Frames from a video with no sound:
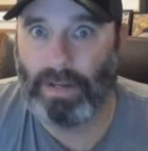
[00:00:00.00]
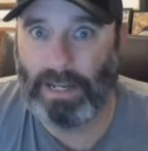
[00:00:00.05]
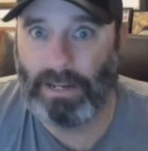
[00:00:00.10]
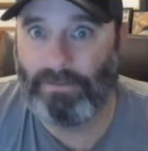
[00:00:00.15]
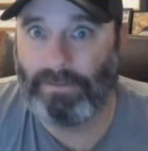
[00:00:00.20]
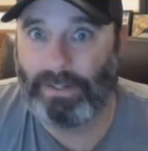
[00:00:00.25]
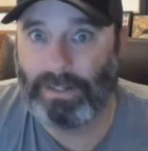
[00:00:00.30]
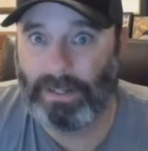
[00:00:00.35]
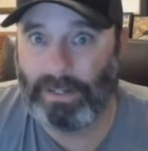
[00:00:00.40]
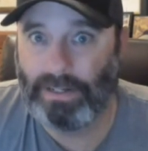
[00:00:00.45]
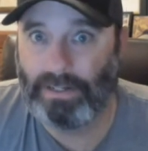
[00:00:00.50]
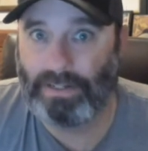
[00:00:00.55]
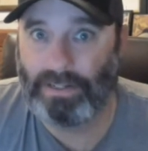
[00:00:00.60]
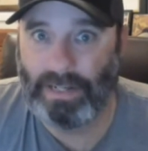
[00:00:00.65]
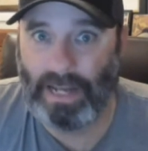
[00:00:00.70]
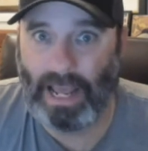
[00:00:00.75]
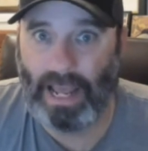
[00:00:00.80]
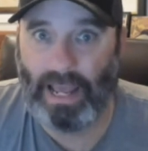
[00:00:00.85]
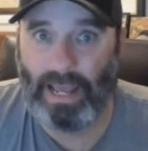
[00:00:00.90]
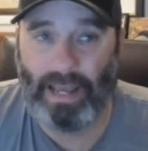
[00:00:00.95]
even to this
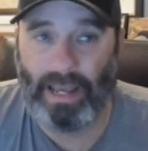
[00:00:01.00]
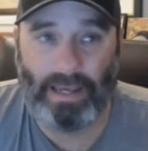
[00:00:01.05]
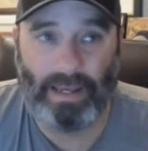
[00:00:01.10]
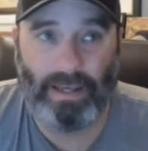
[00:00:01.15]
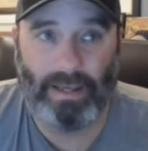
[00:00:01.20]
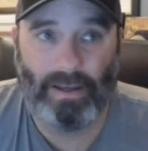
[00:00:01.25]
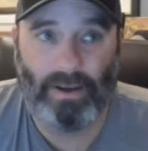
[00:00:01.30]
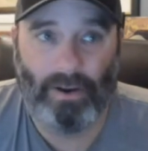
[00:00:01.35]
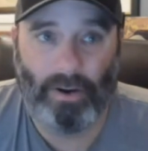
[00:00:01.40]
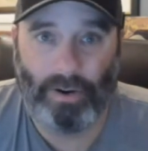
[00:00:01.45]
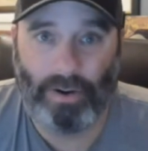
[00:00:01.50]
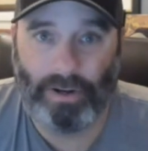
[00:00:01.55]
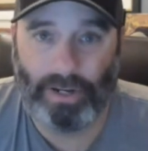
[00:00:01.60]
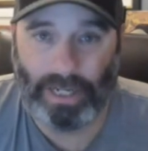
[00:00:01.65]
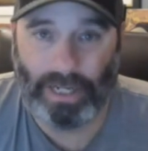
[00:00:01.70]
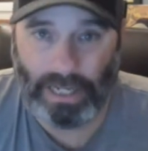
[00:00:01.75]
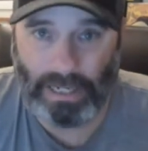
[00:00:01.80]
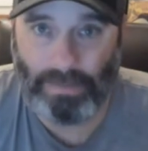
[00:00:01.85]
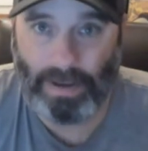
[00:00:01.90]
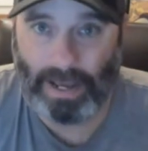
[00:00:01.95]
day on
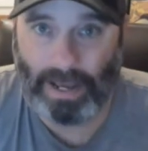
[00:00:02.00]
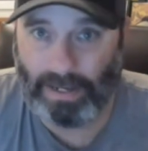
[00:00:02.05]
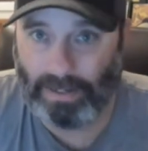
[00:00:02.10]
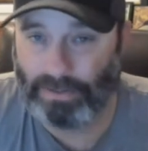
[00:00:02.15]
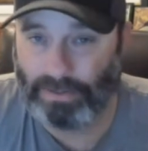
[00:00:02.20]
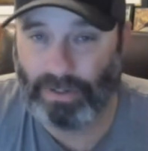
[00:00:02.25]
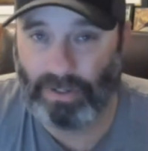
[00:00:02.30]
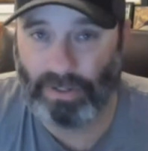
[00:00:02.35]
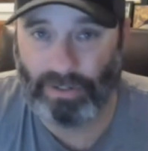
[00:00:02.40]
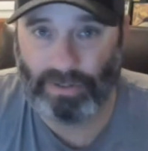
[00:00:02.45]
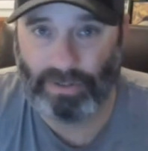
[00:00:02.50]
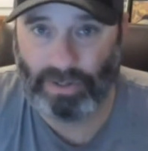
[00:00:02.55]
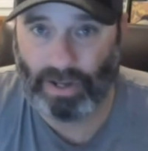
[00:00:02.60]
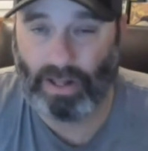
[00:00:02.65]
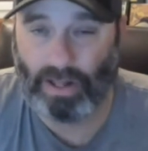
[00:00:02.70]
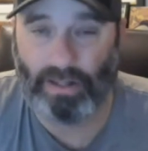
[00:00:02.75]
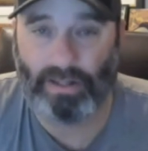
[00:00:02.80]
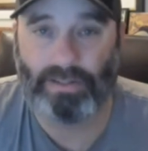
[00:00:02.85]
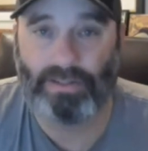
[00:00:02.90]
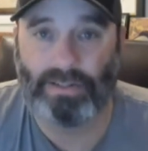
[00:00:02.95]
eBay, is
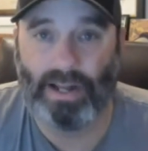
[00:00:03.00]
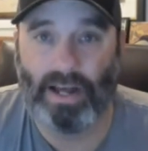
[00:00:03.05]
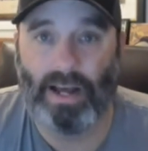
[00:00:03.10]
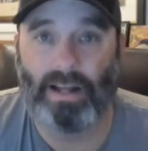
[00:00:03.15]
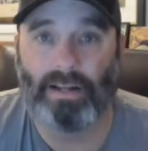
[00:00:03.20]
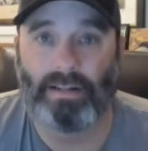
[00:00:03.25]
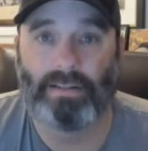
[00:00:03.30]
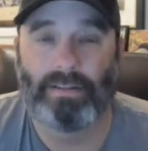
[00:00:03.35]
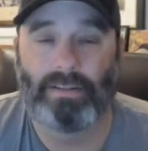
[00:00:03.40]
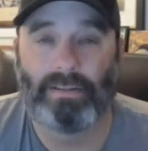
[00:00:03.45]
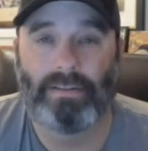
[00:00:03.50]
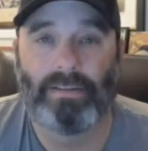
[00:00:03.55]
Gonzalez Nut.